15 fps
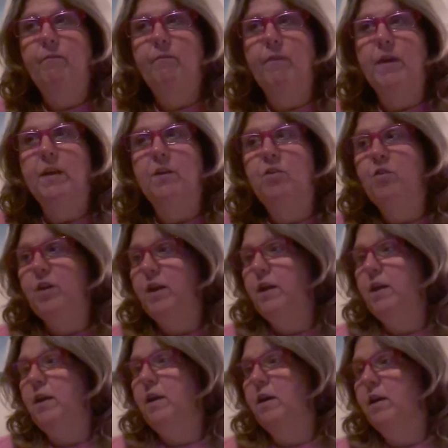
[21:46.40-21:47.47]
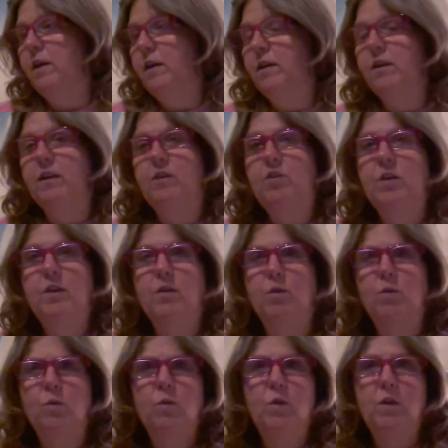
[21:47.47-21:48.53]
But she's a
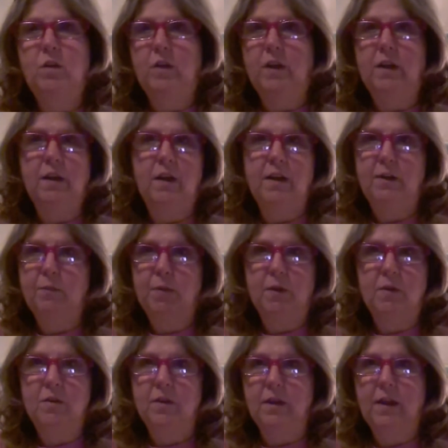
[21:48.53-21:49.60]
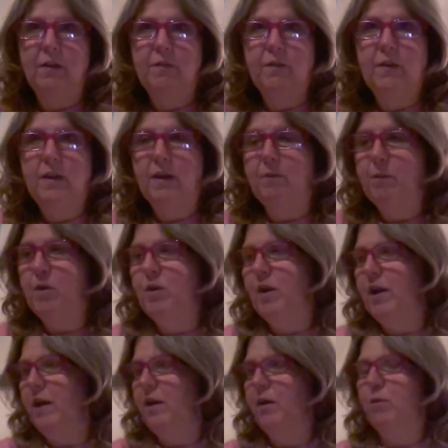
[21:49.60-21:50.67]
really nice person. I've
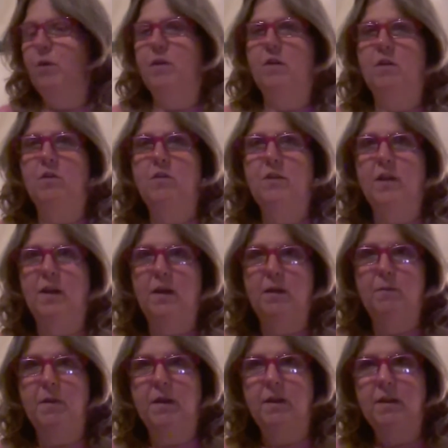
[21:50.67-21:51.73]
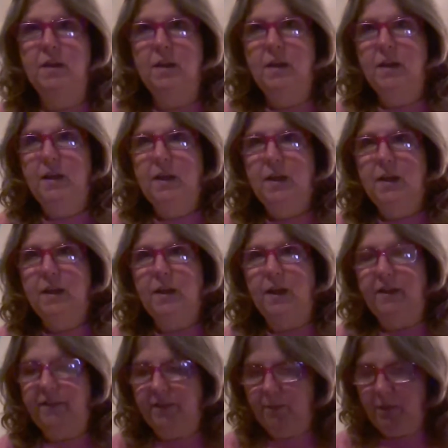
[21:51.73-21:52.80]
communicated with her some and
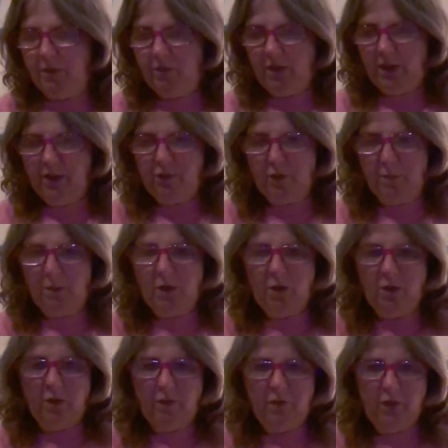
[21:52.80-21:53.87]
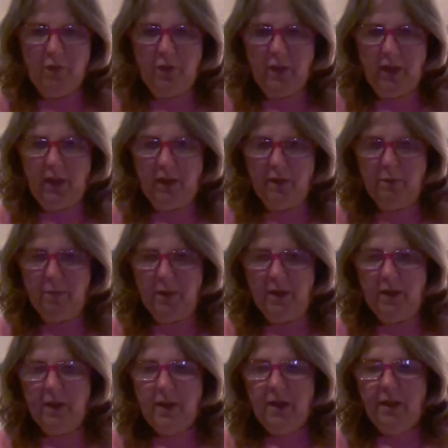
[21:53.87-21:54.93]
gotten some advice from her on a few things.
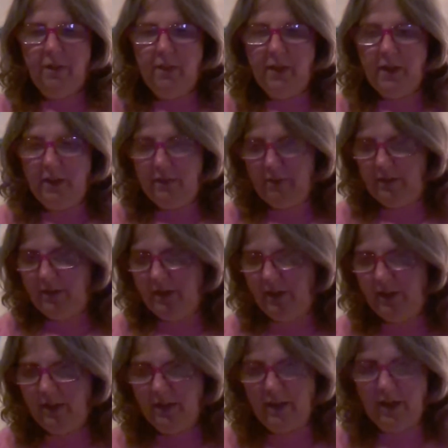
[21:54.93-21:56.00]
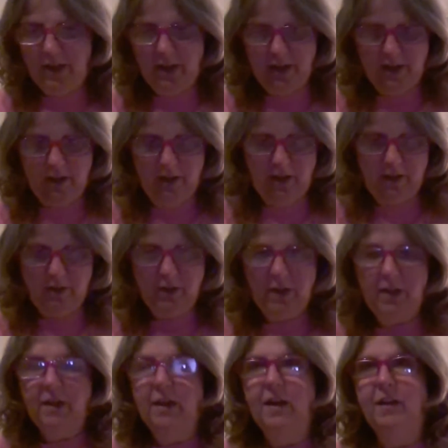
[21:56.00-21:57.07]
But this, I got
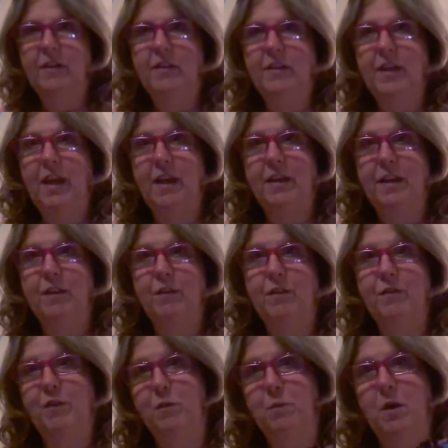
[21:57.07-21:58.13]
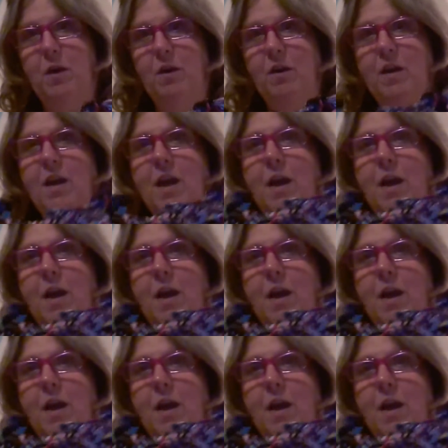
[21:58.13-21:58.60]
the idea from her.